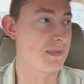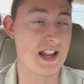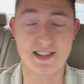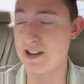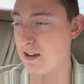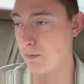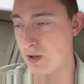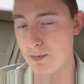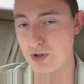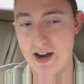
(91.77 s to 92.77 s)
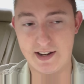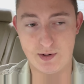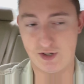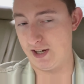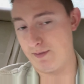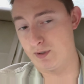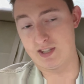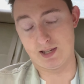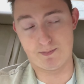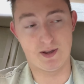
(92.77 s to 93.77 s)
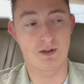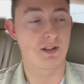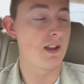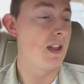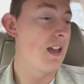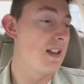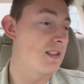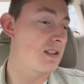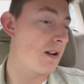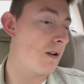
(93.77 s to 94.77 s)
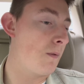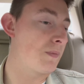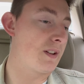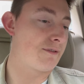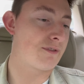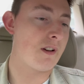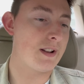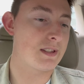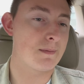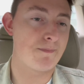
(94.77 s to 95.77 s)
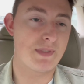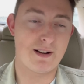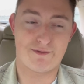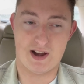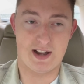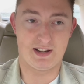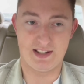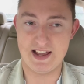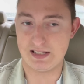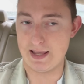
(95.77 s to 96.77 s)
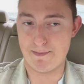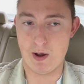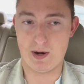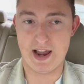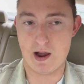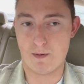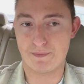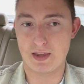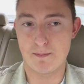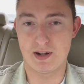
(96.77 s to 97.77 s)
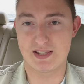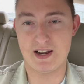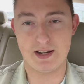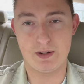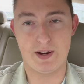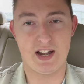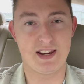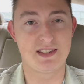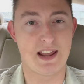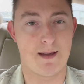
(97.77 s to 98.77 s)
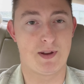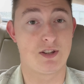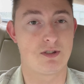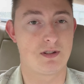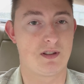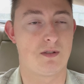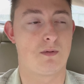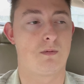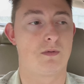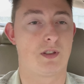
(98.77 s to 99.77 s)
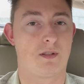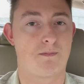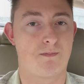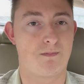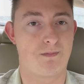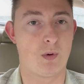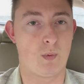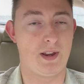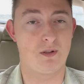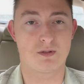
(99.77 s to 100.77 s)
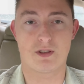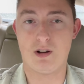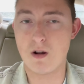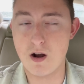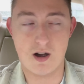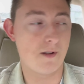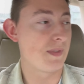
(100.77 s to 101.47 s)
That's not what I'm trying to achieve with this build. So the fronts, they're fine. Yes, they poke out, but it's not doing any damage to the wheels or the car.